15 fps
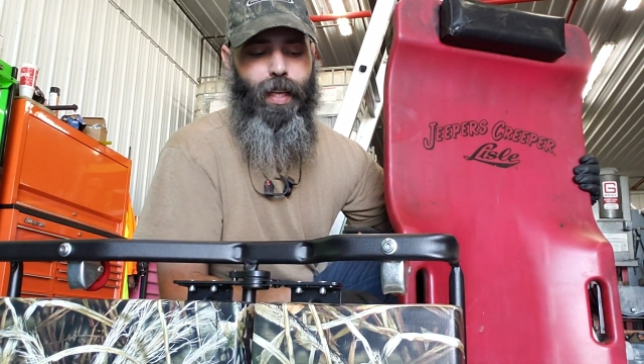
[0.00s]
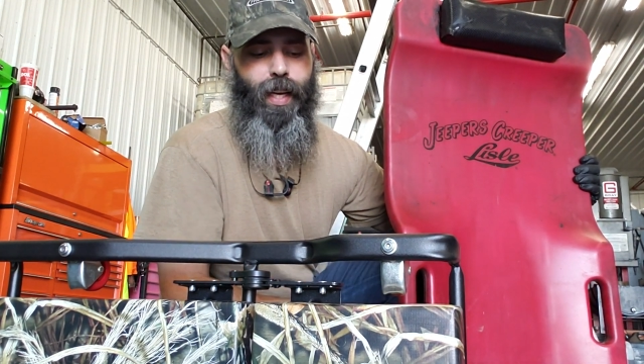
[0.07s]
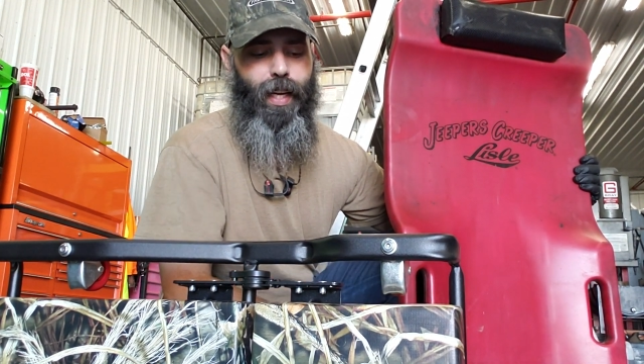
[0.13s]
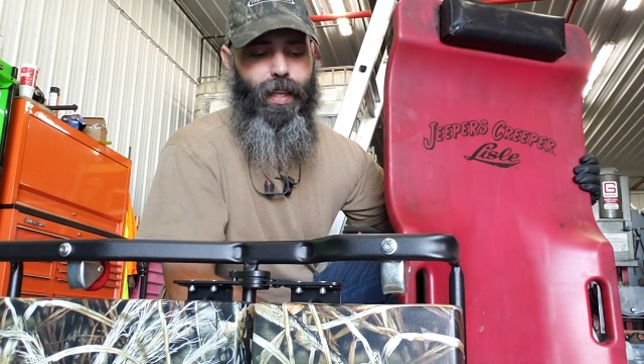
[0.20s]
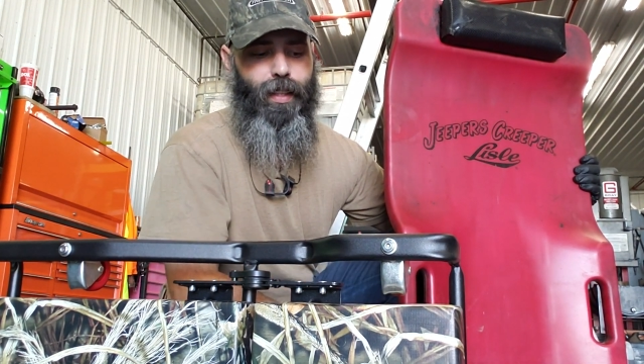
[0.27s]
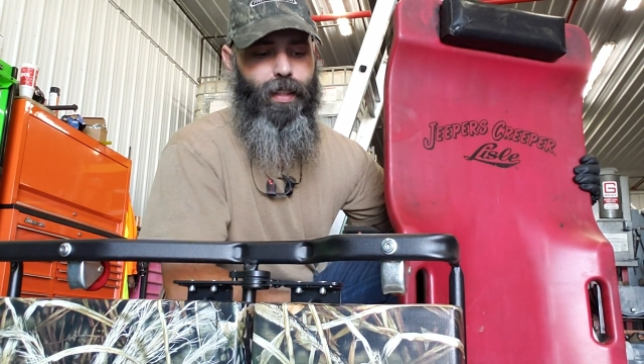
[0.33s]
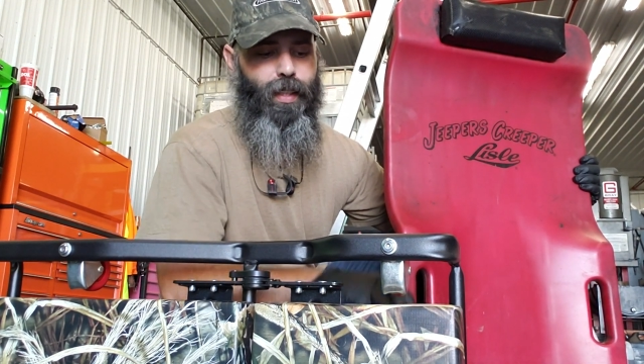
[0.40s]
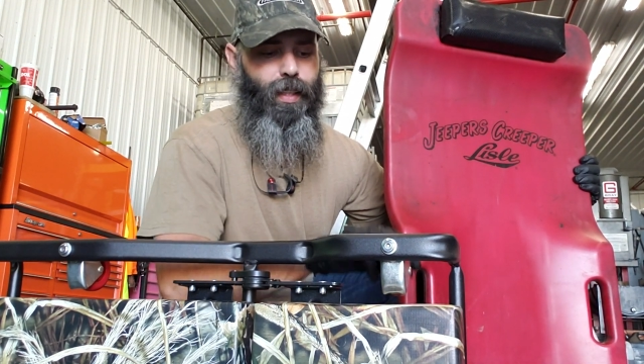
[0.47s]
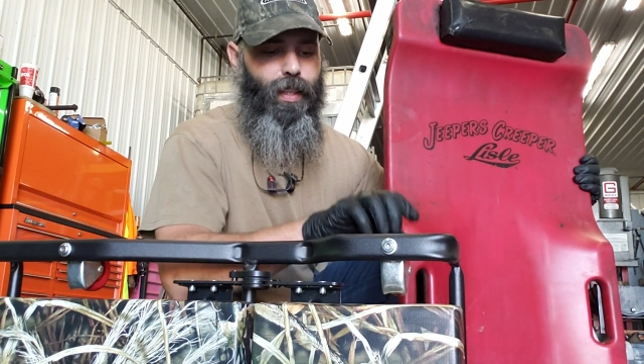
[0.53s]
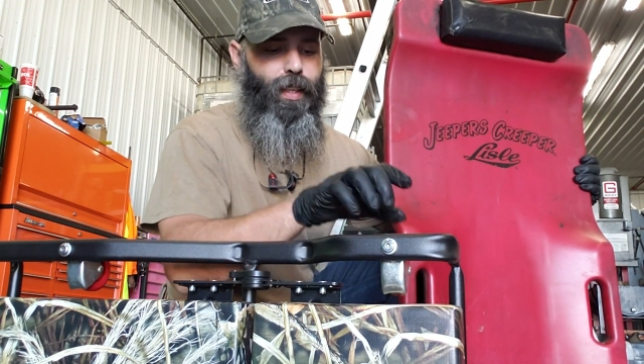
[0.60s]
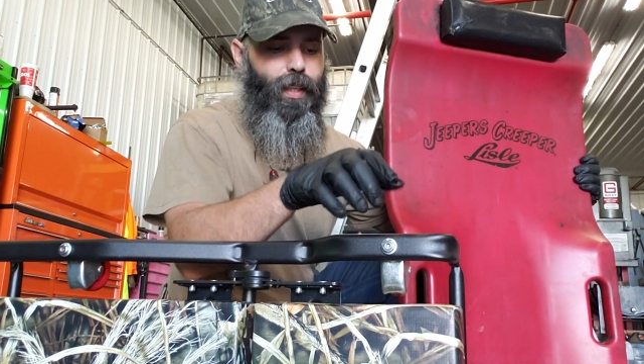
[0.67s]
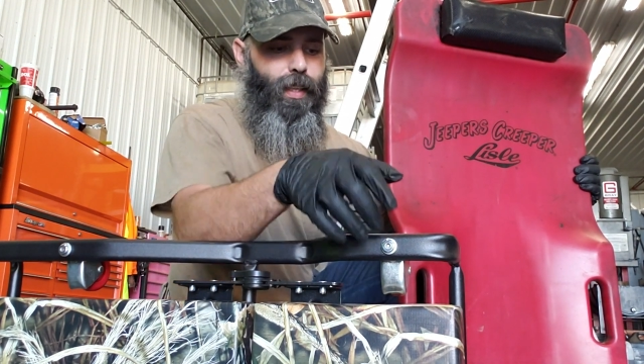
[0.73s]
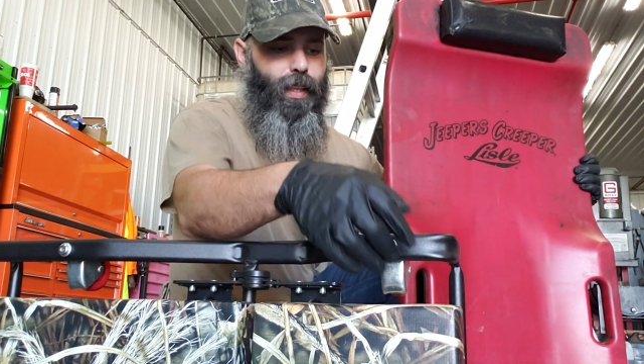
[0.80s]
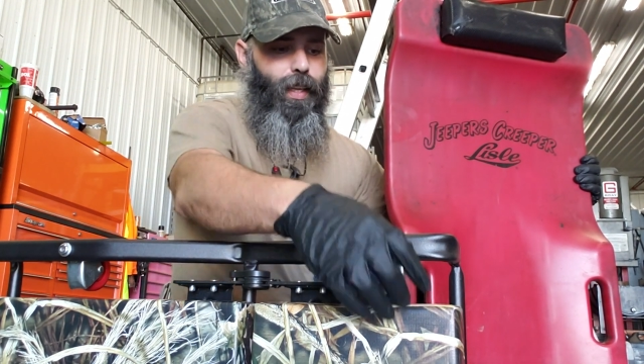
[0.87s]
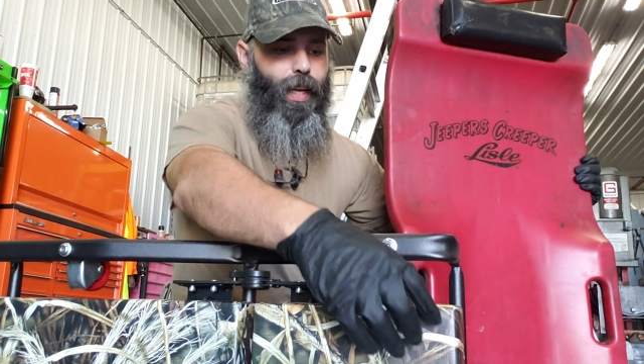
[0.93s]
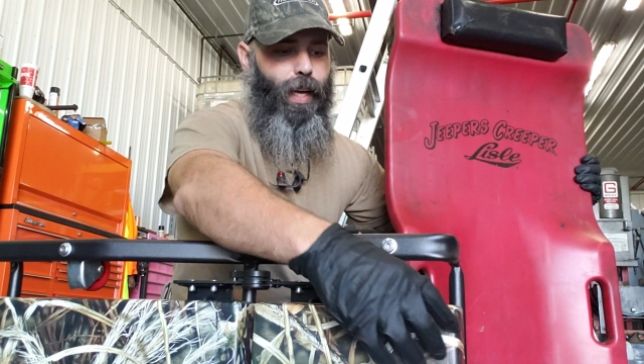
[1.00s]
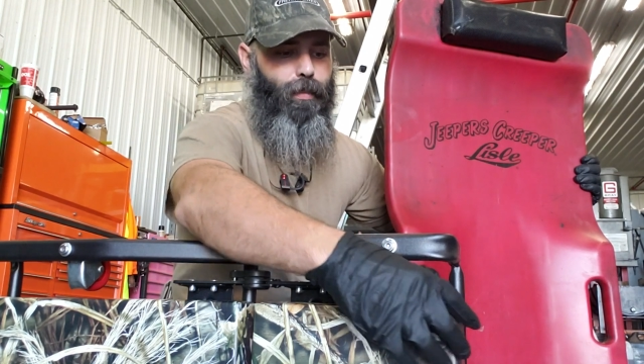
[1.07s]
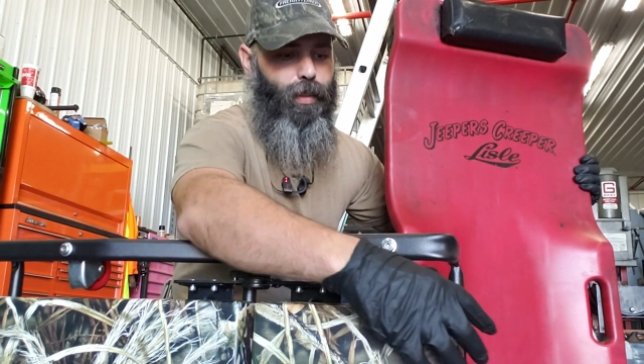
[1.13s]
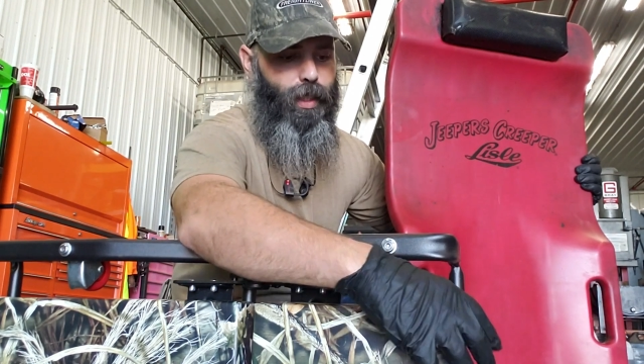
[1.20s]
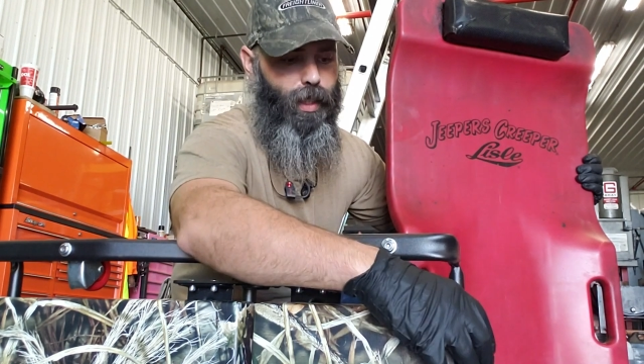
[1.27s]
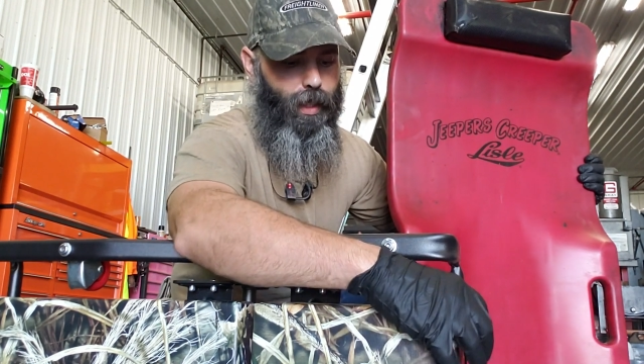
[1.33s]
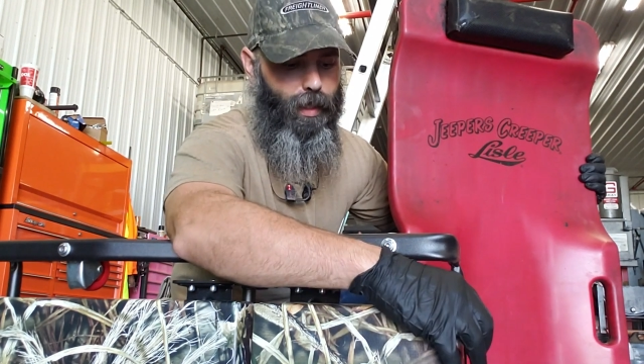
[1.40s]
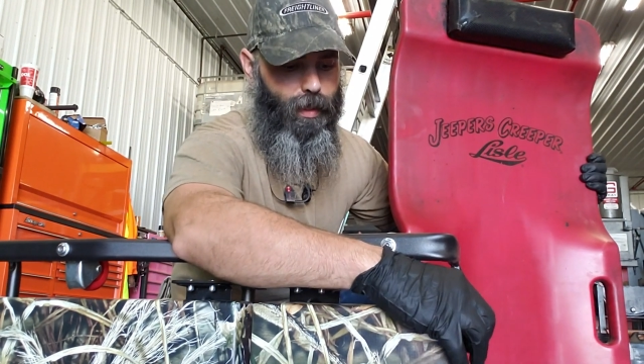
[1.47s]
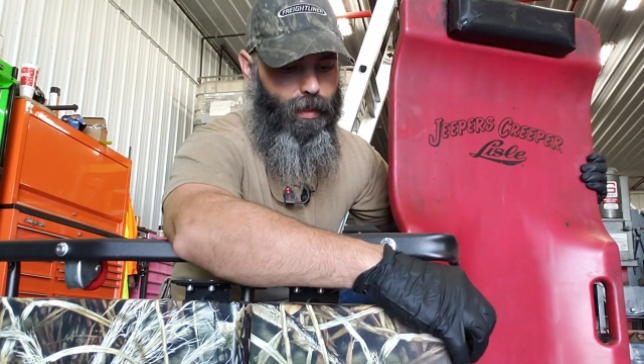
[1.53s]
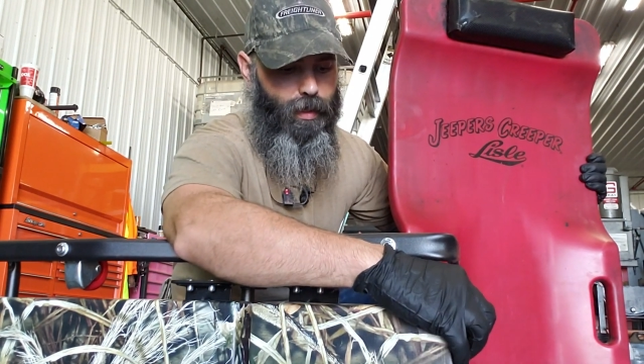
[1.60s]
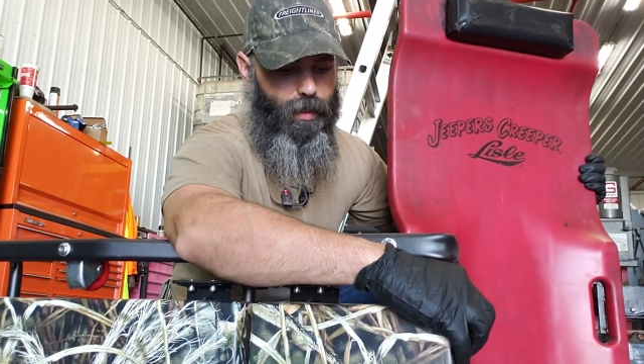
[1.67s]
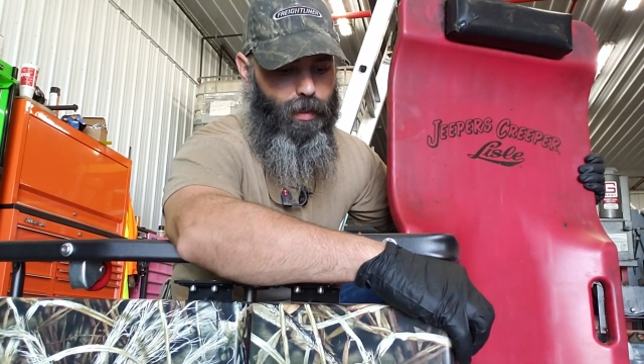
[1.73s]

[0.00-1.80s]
that, having a